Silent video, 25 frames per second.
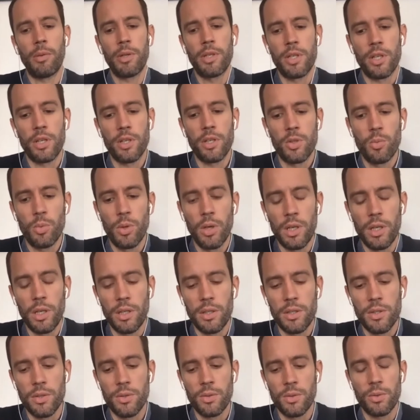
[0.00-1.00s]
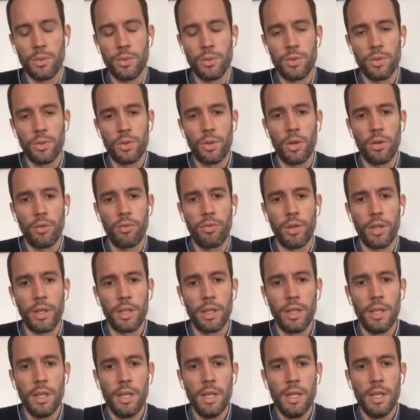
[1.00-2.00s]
change will lead to conflict.